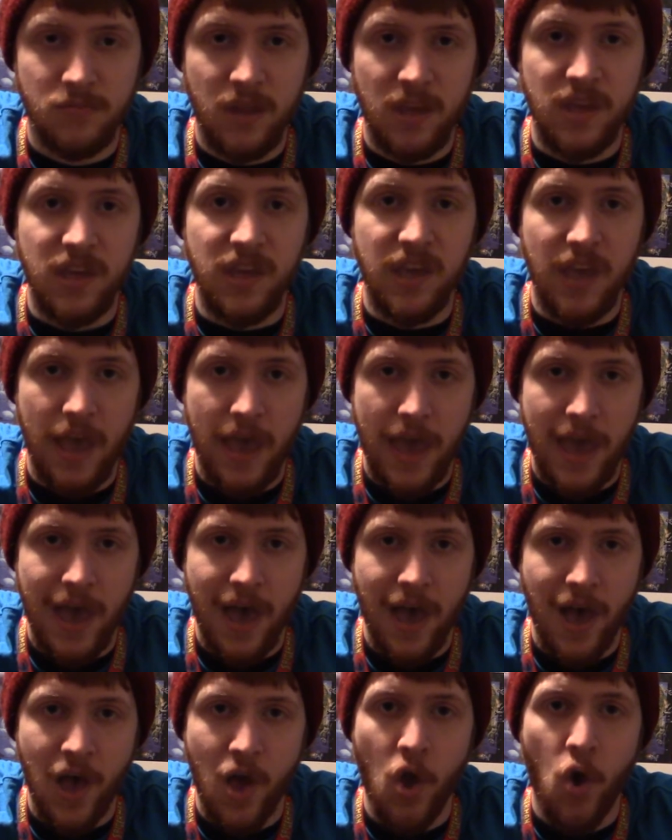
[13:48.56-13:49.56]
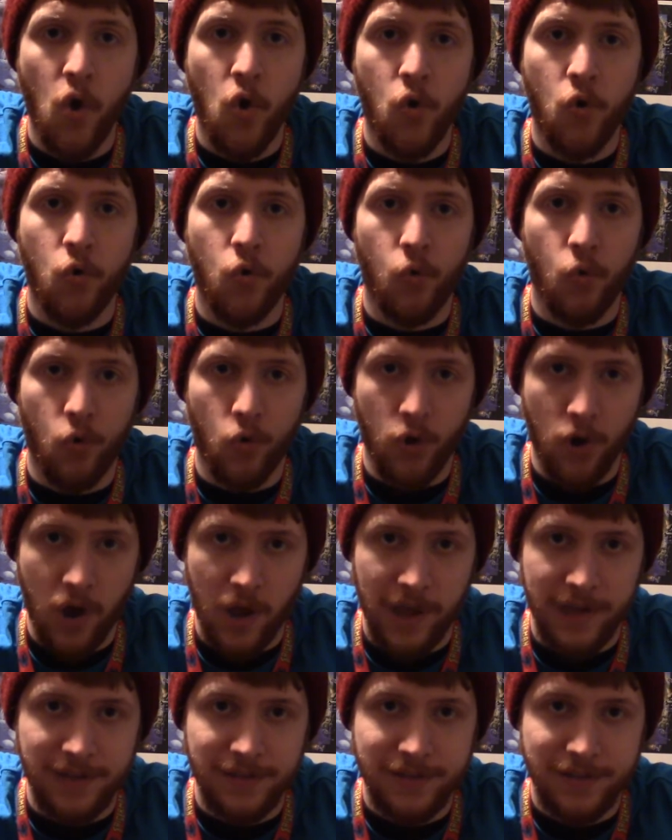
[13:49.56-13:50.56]
Yeah,
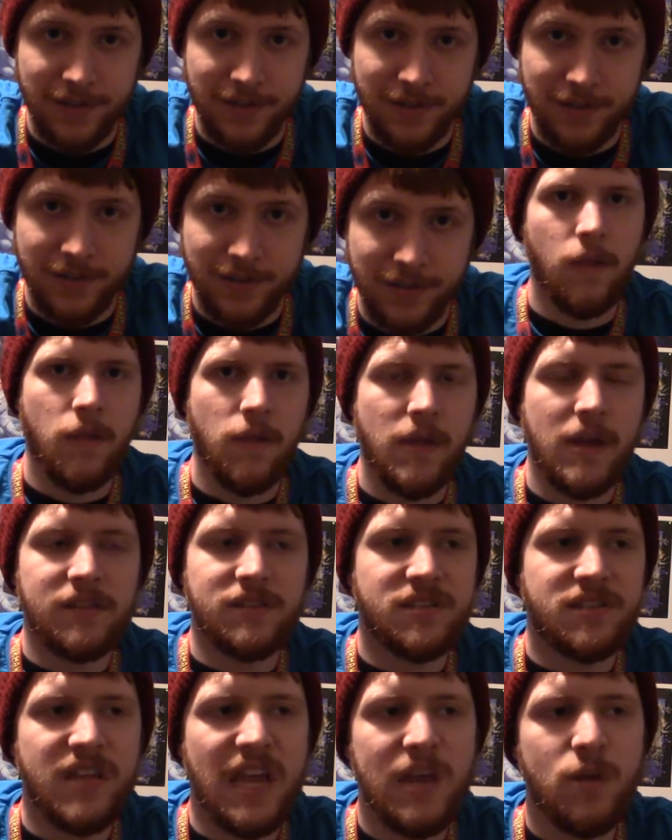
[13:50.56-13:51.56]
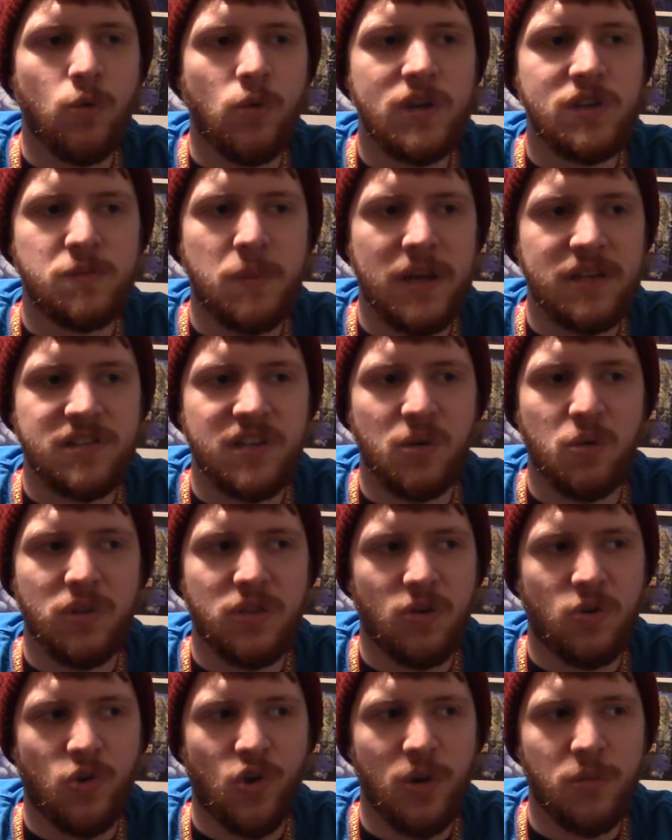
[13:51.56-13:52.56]
right. That scene where he's messing with
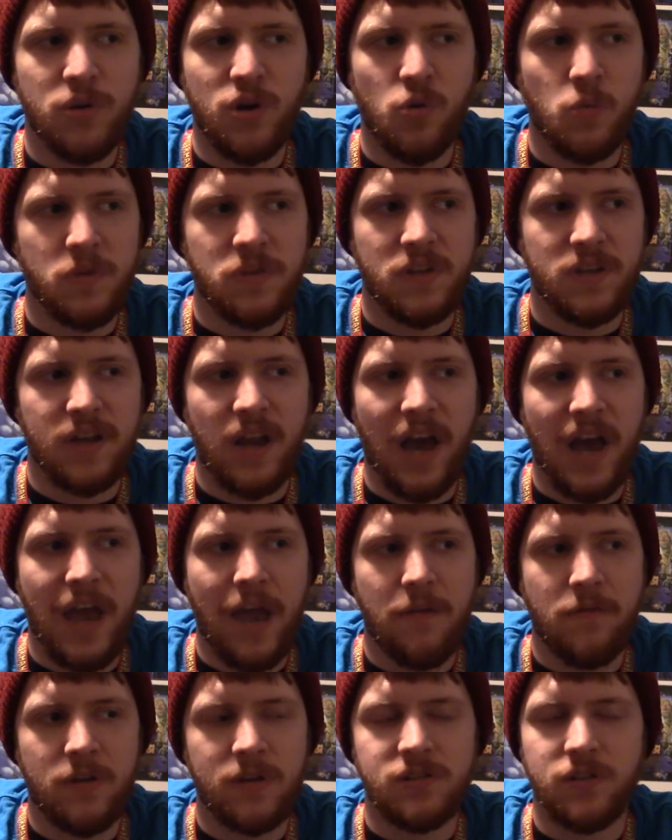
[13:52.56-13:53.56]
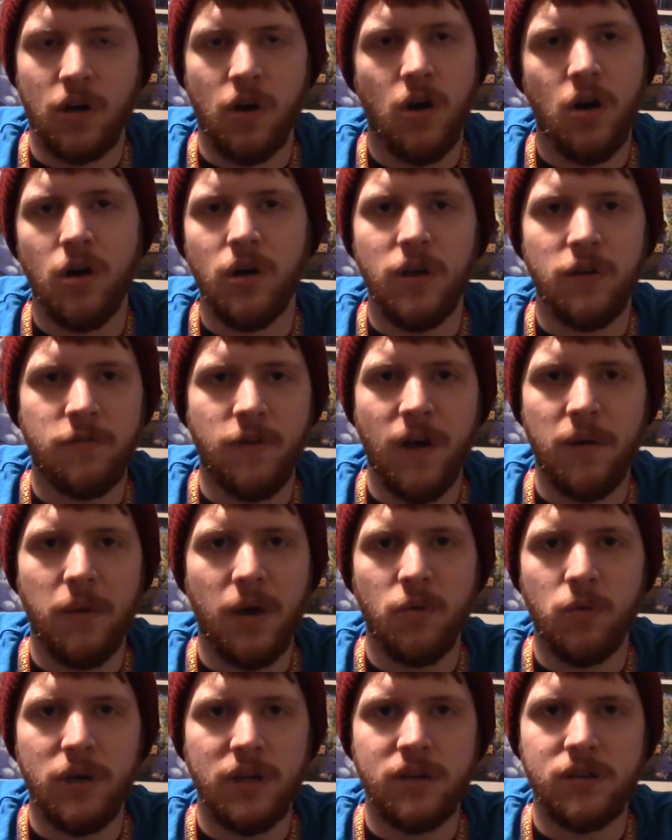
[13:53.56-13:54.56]
the criminal with the knife and he's like, "Oh, you found
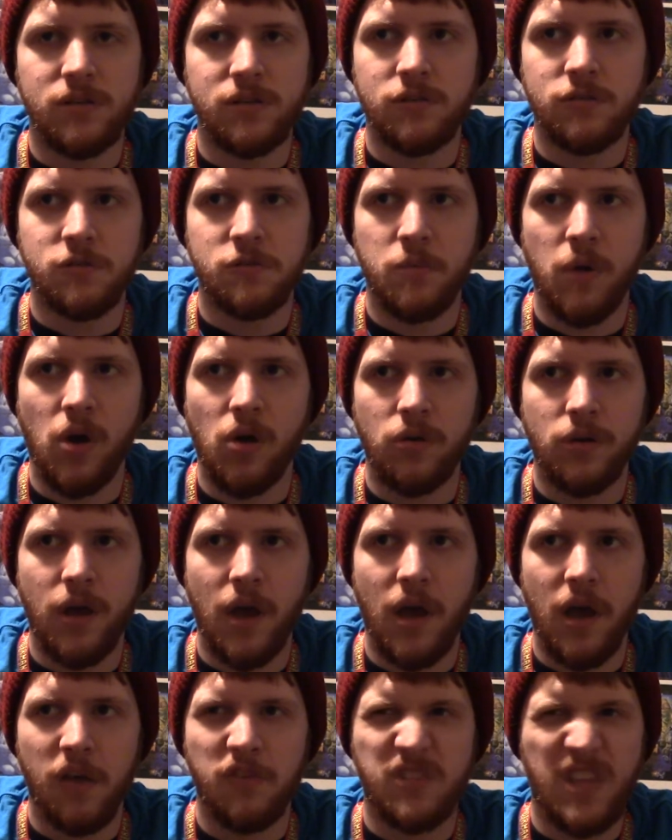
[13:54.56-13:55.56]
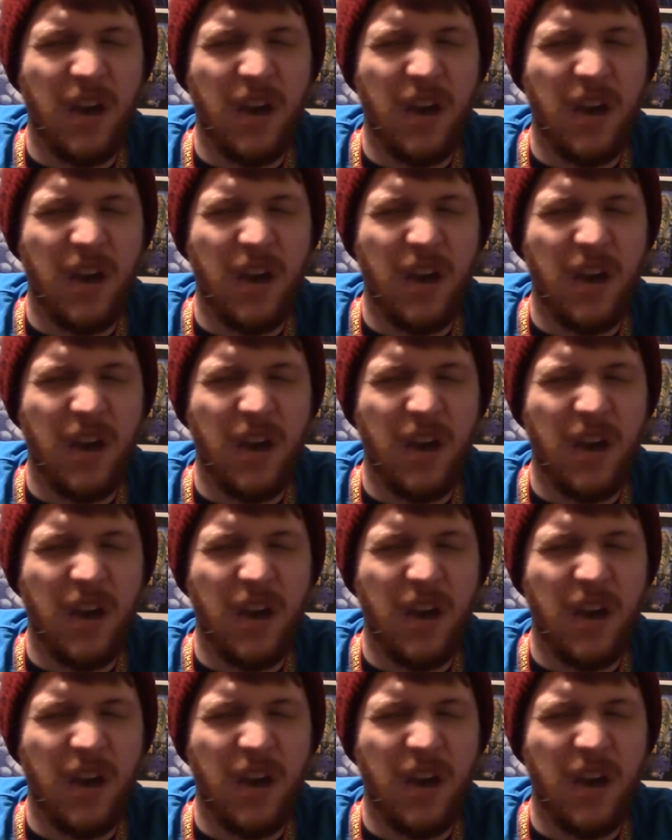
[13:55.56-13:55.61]
my weakness at small knives."